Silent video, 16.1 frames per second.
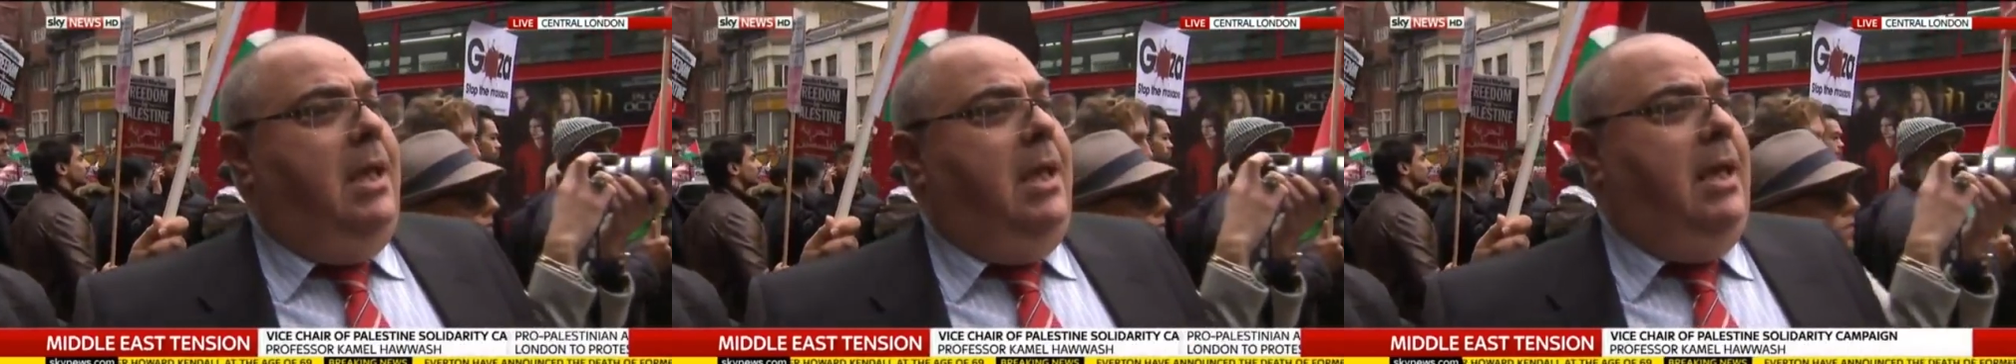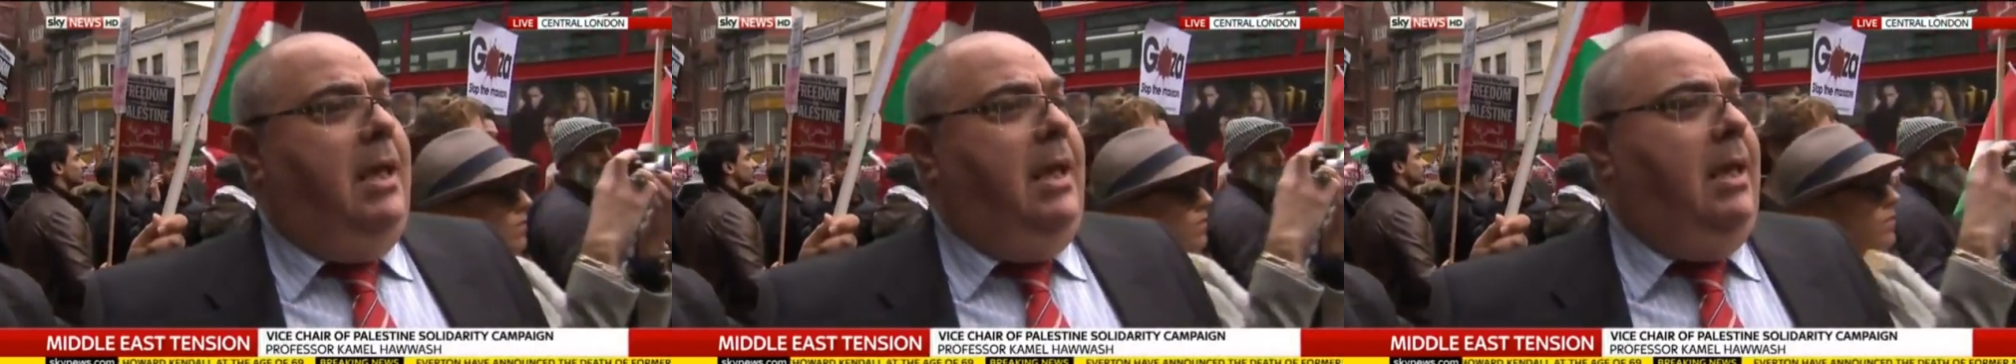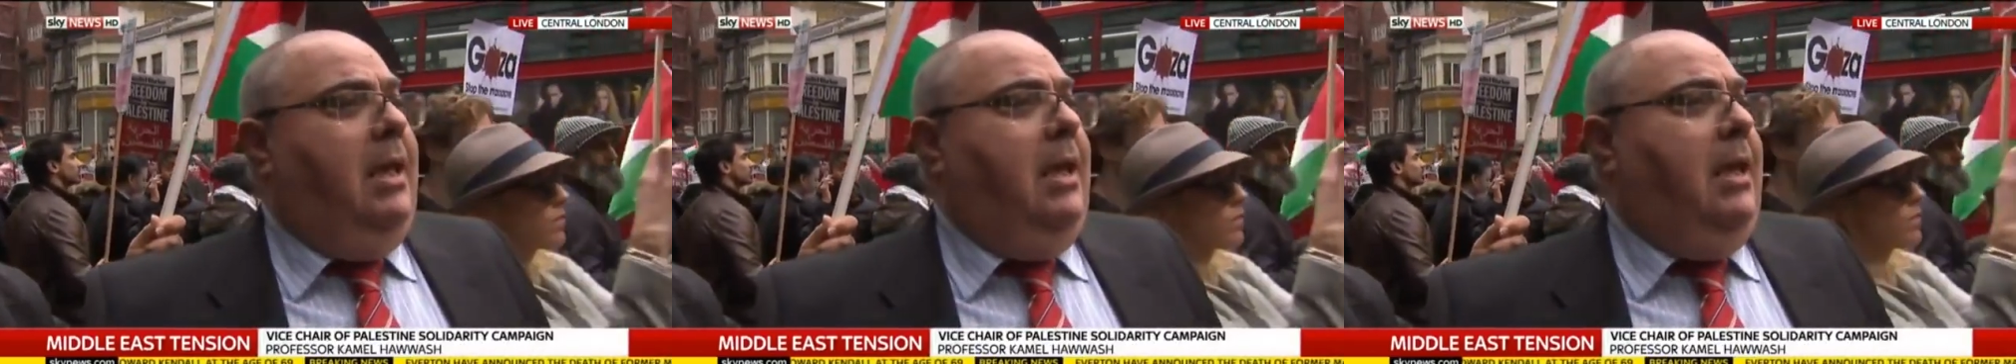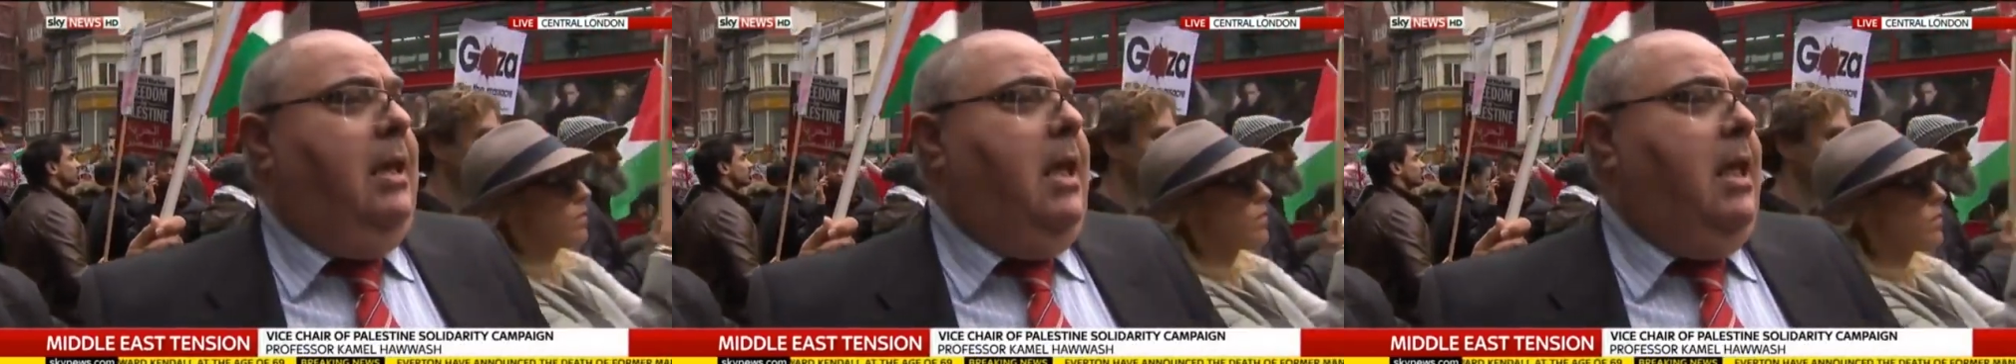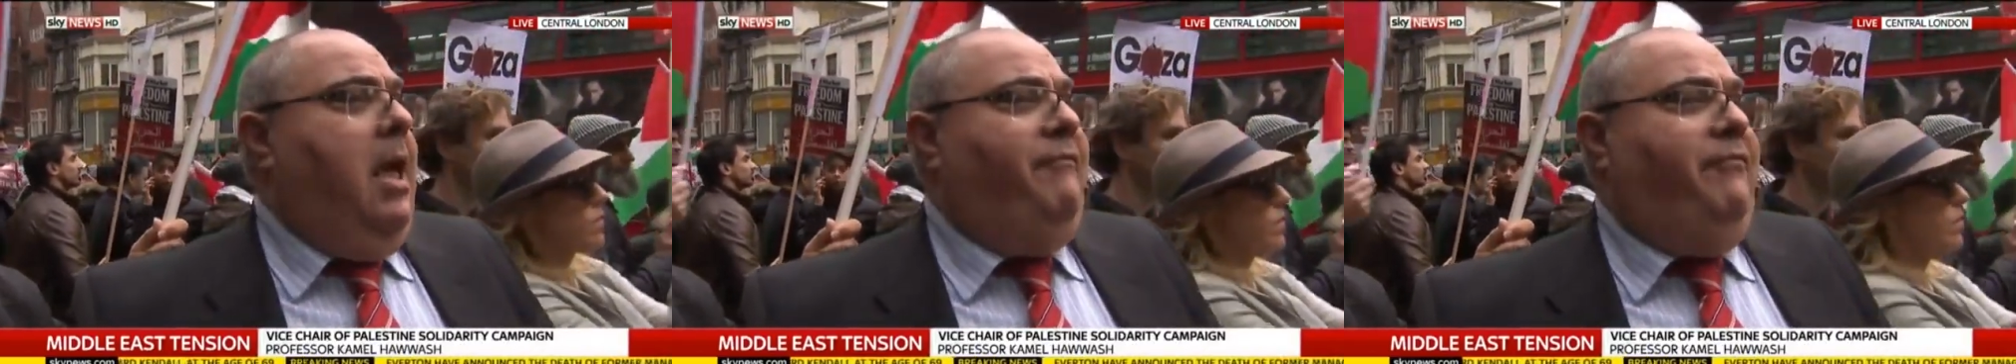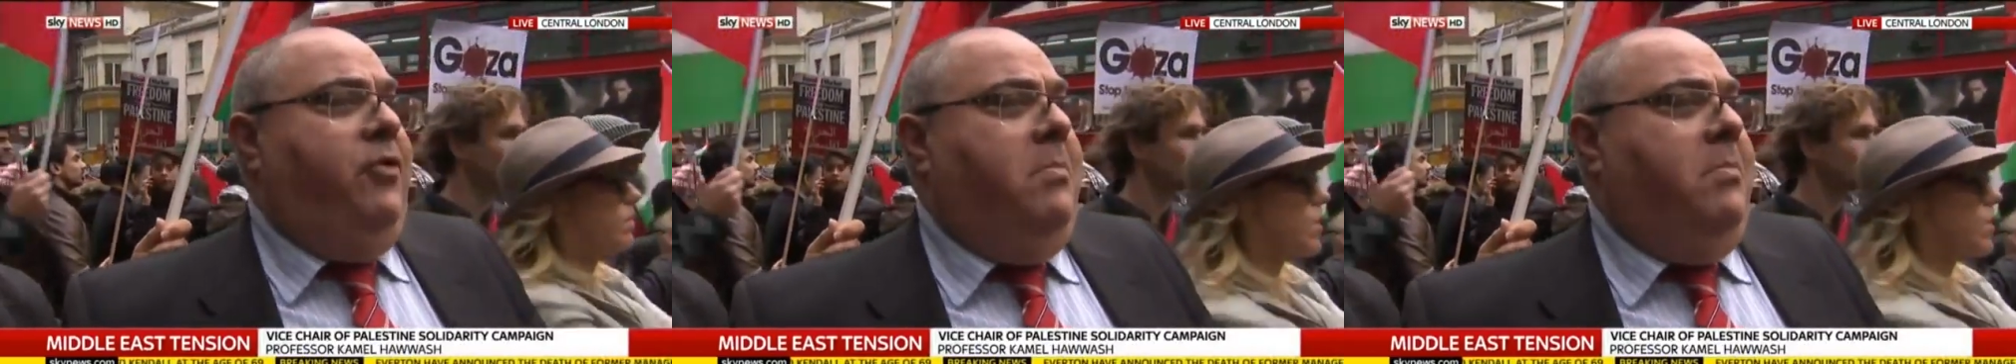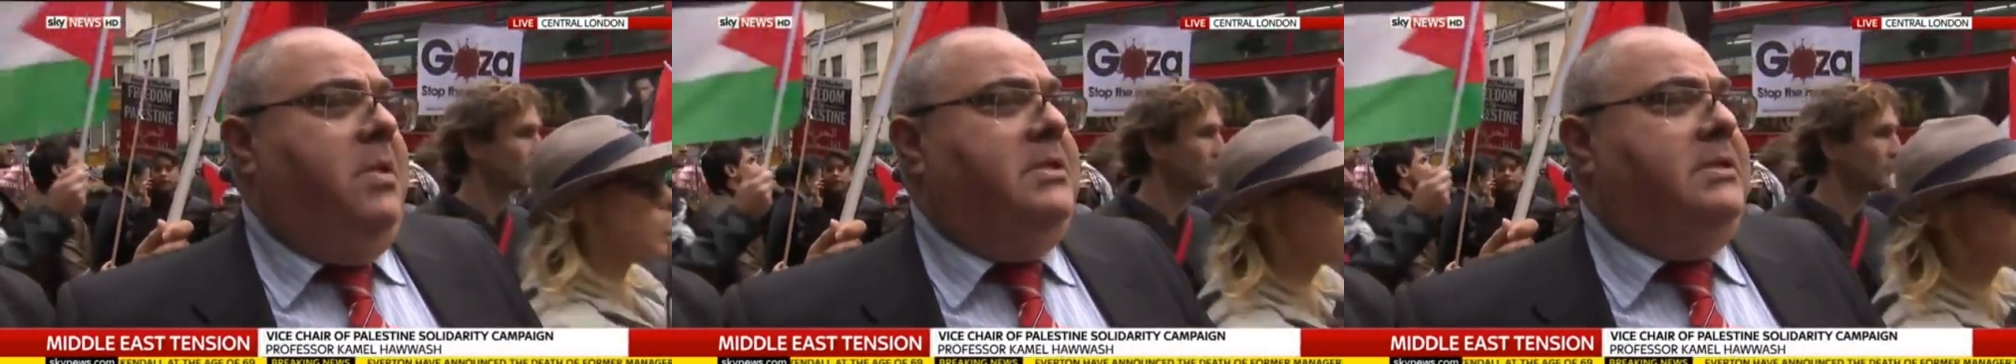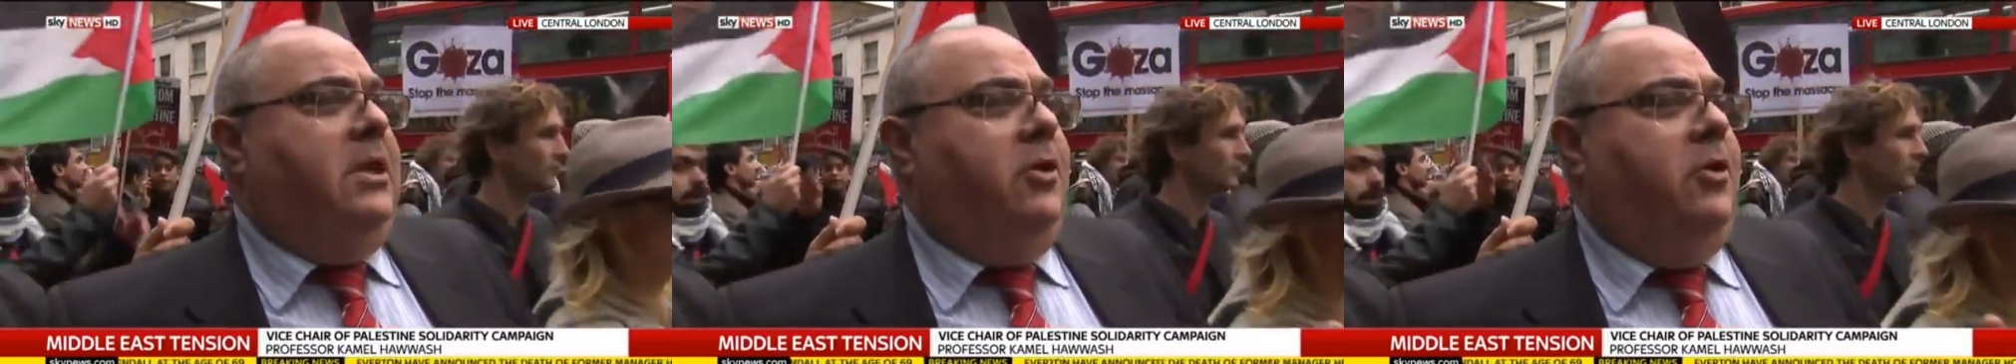a few
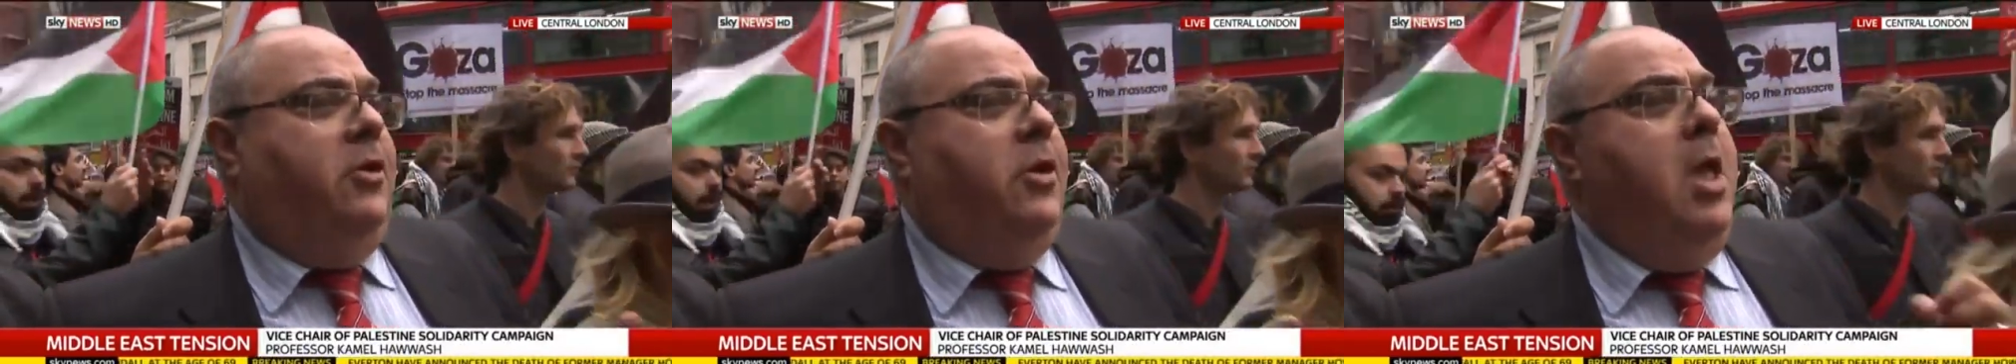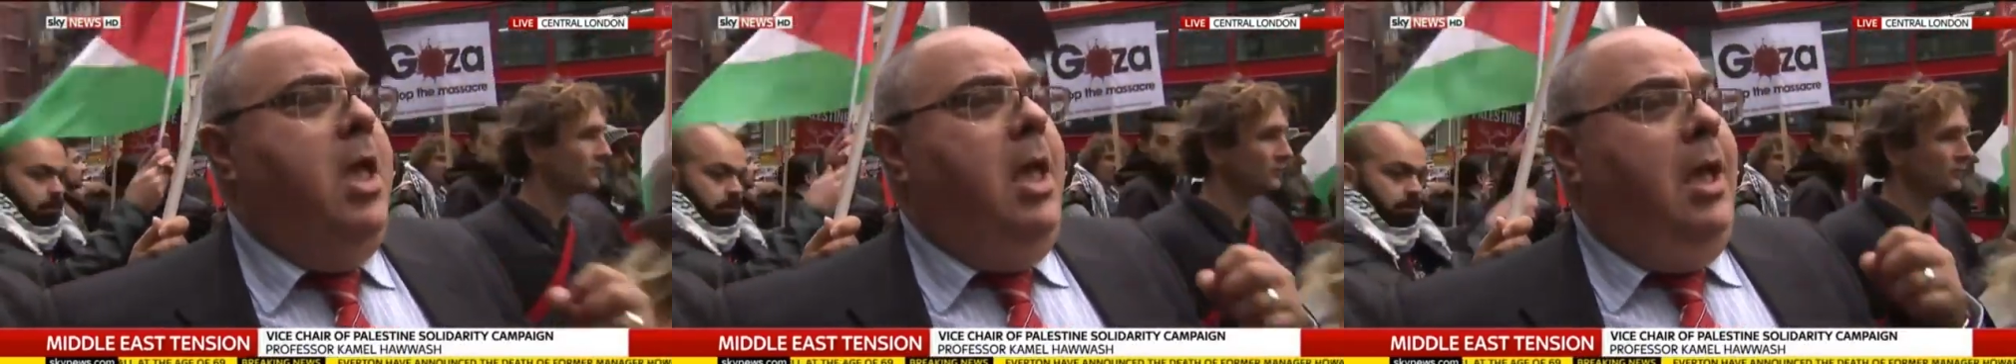months ago,